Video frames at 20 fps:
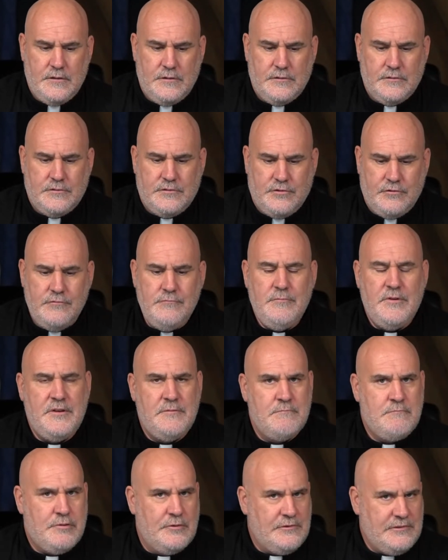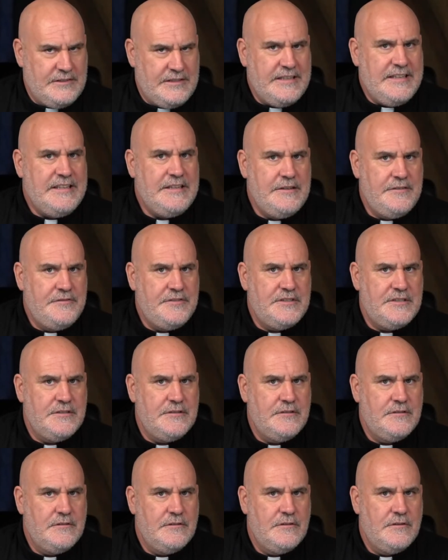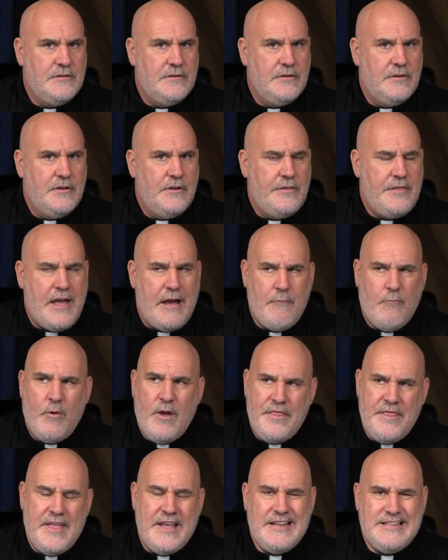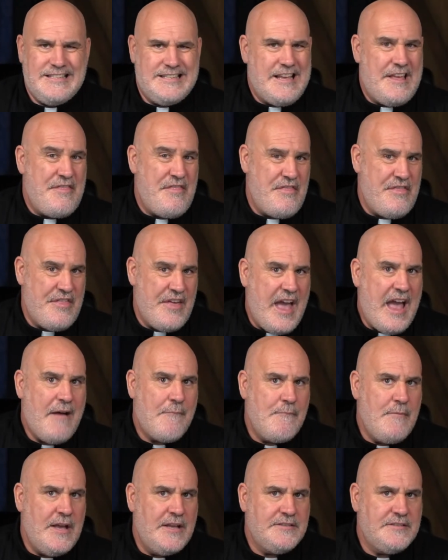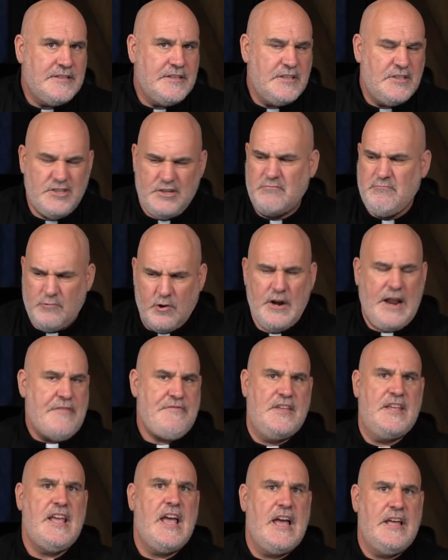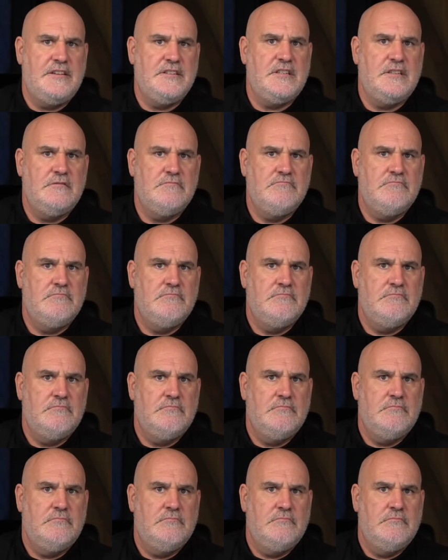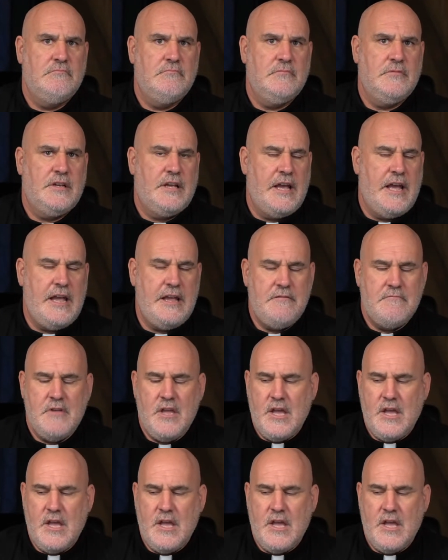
Truman believed that when they sent that message, we're at the end. Okay?